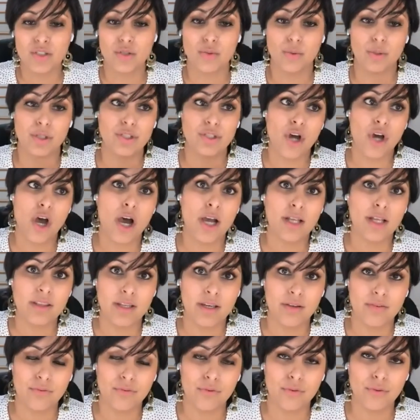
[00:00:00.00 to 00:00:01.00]
So we're taught
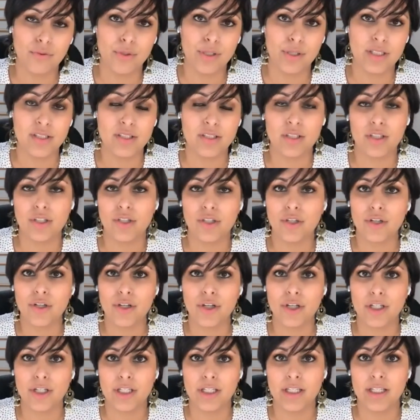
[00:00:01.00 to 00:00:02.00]
that food
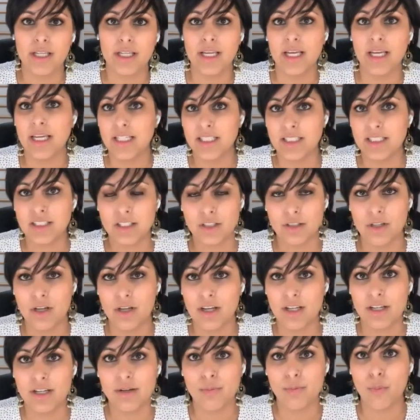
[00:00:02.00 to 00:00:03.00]
insecurity is
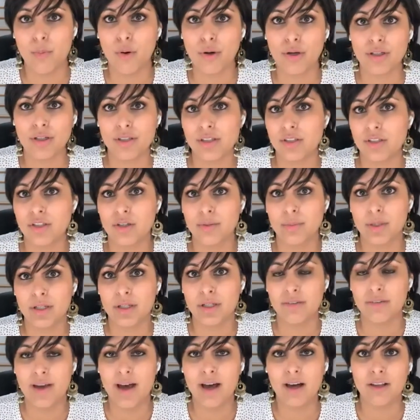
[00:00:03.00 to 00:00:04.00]
an important
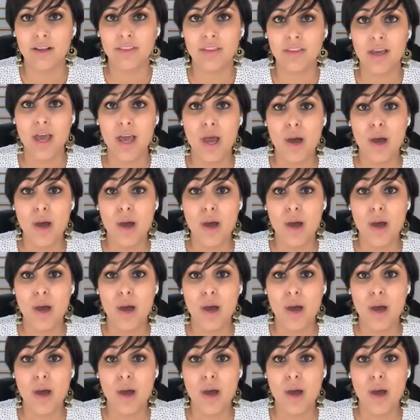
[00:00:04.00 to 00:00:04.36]
determinant of health,